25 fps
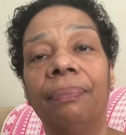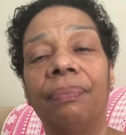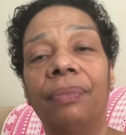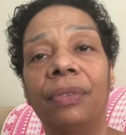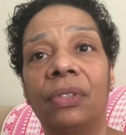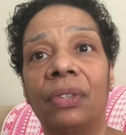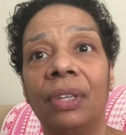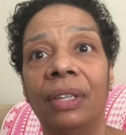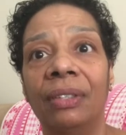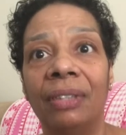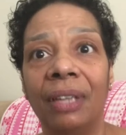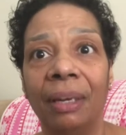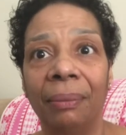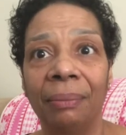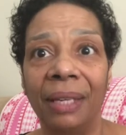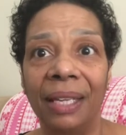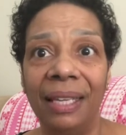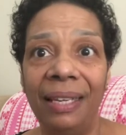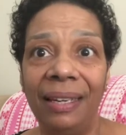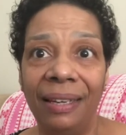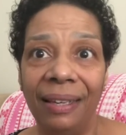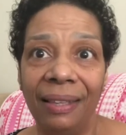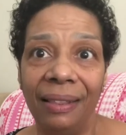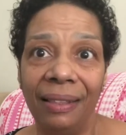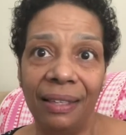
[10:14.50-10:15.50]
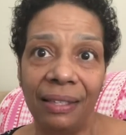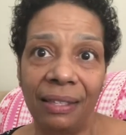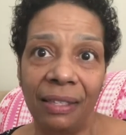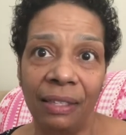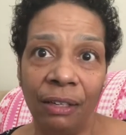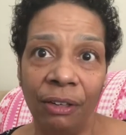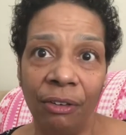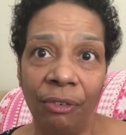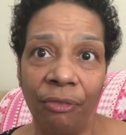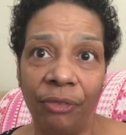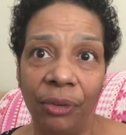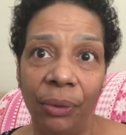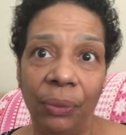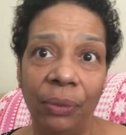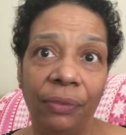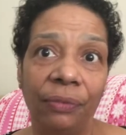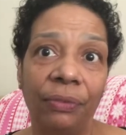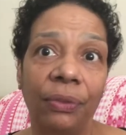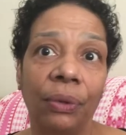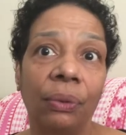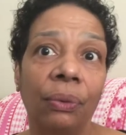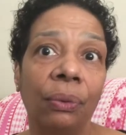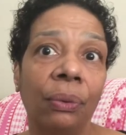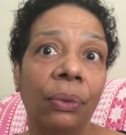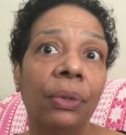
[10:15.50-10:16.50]
since I'm leading this in a few of
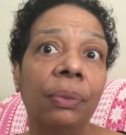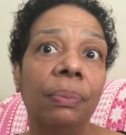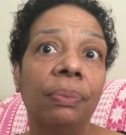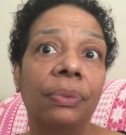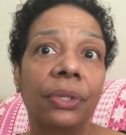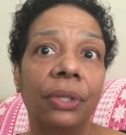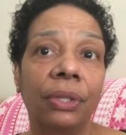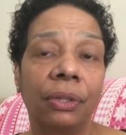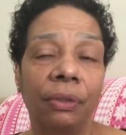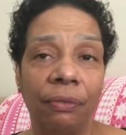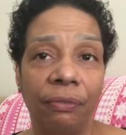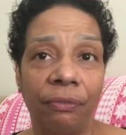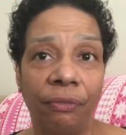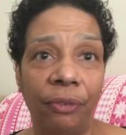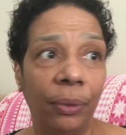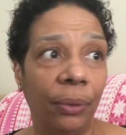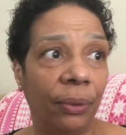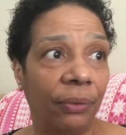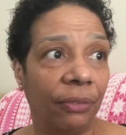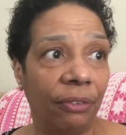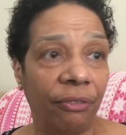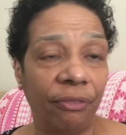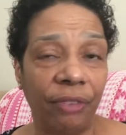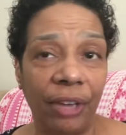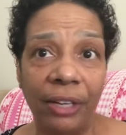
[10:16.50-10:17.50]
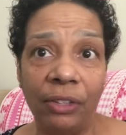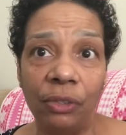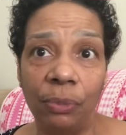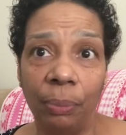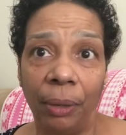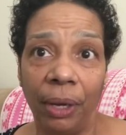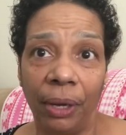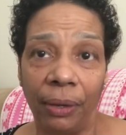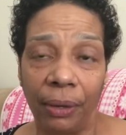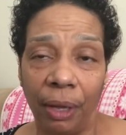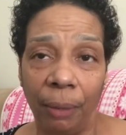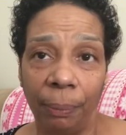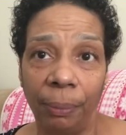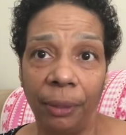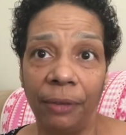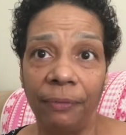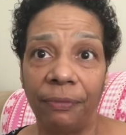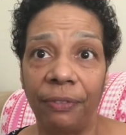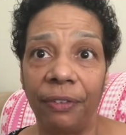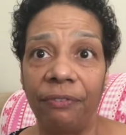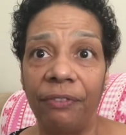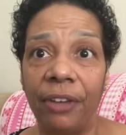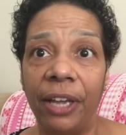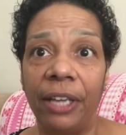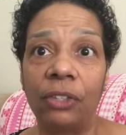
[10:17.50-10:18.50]
the groups, a couple
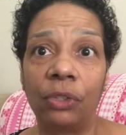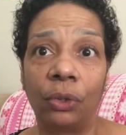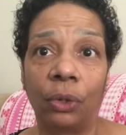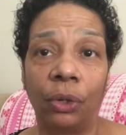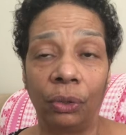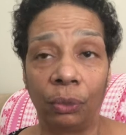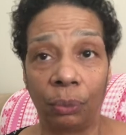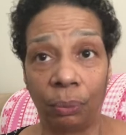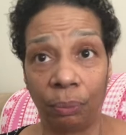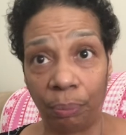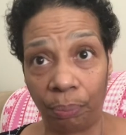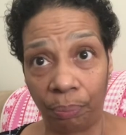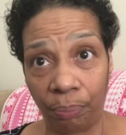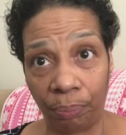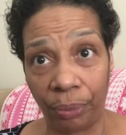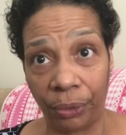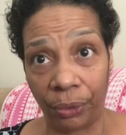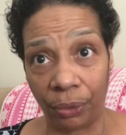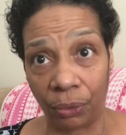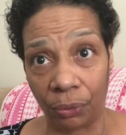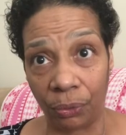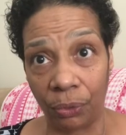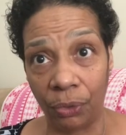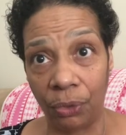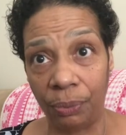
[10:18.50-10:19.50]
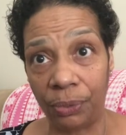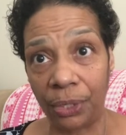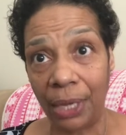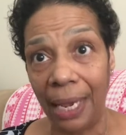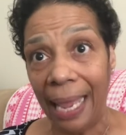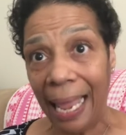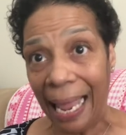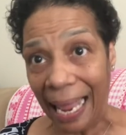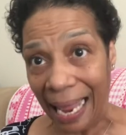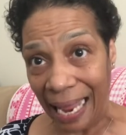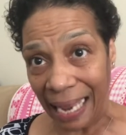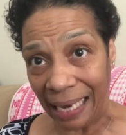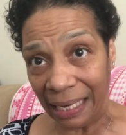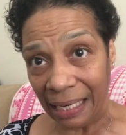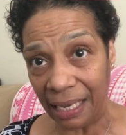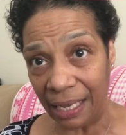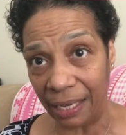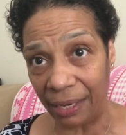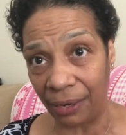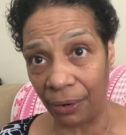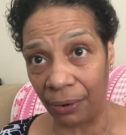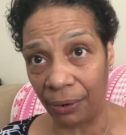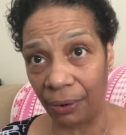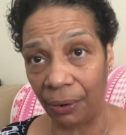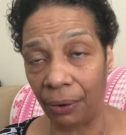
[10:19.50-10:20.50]
of the Facebook groups, and
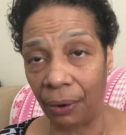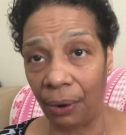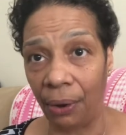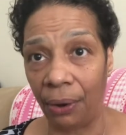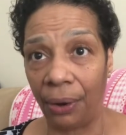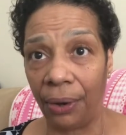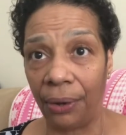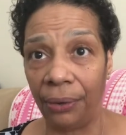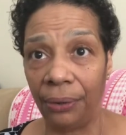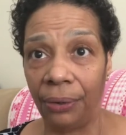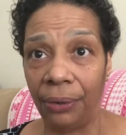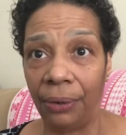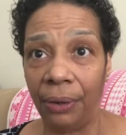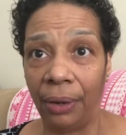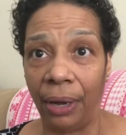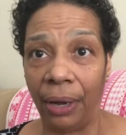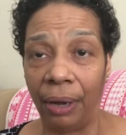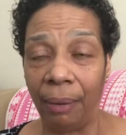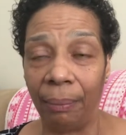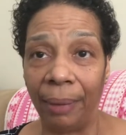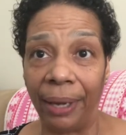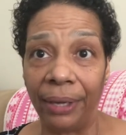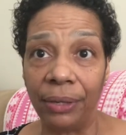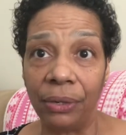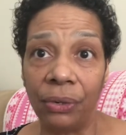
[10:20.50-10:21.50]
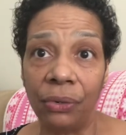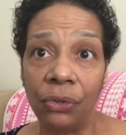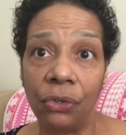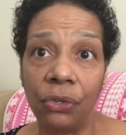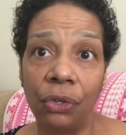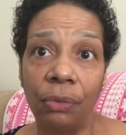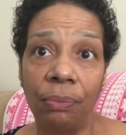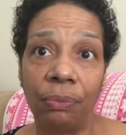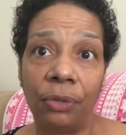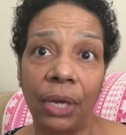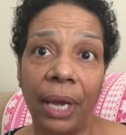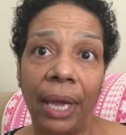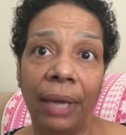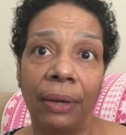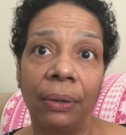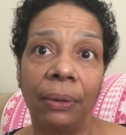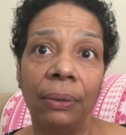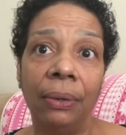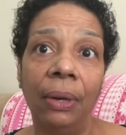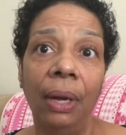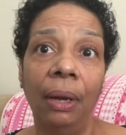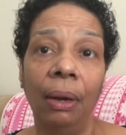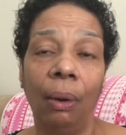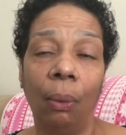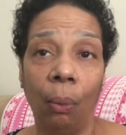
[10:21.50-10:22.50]
here on my YouTube
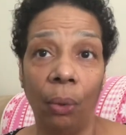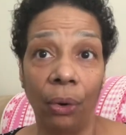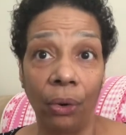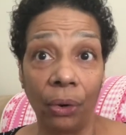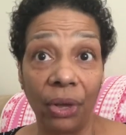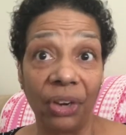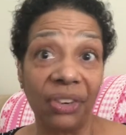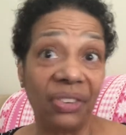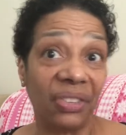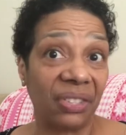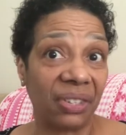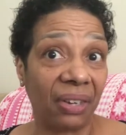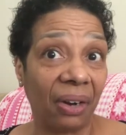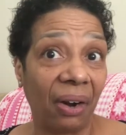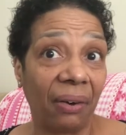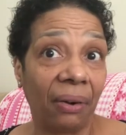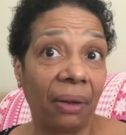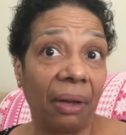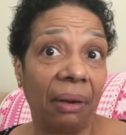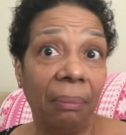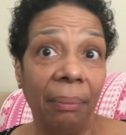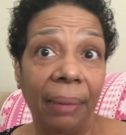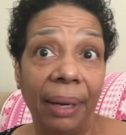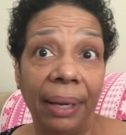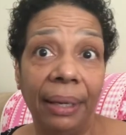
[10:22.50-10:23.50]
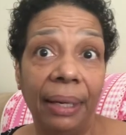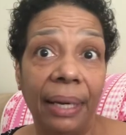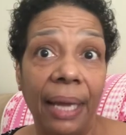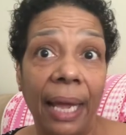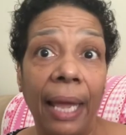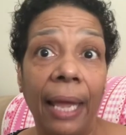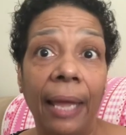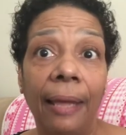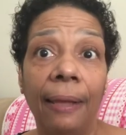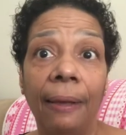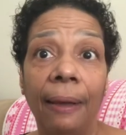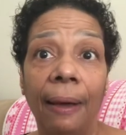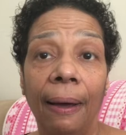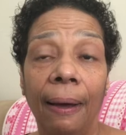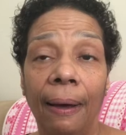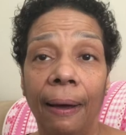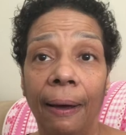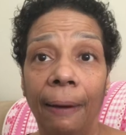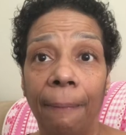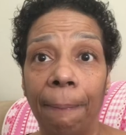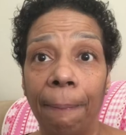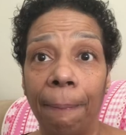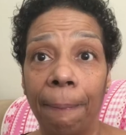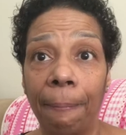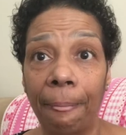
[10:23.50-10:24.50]
channel, we're going to start on Monday.
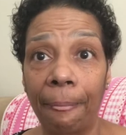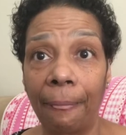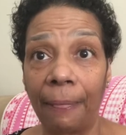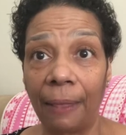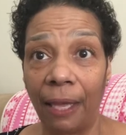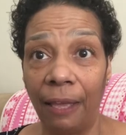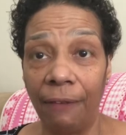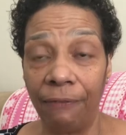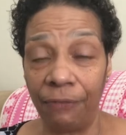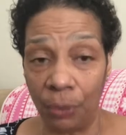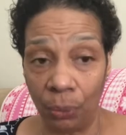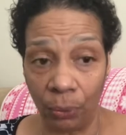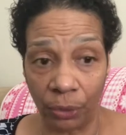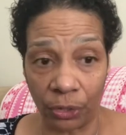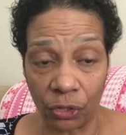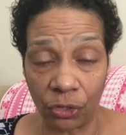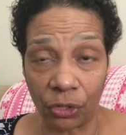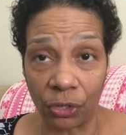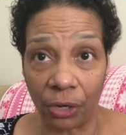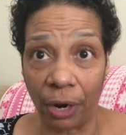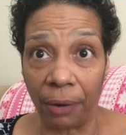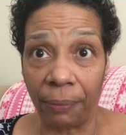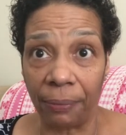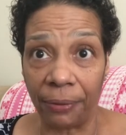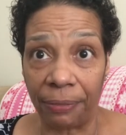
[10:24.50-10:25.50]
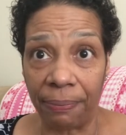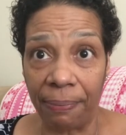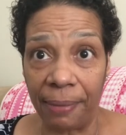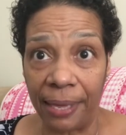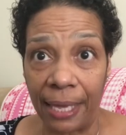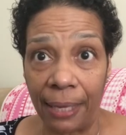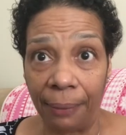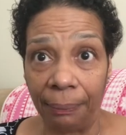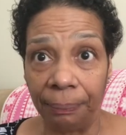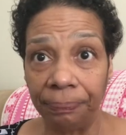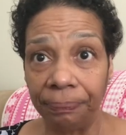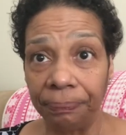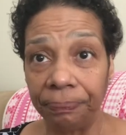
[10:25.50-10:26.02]
If you want to start with me.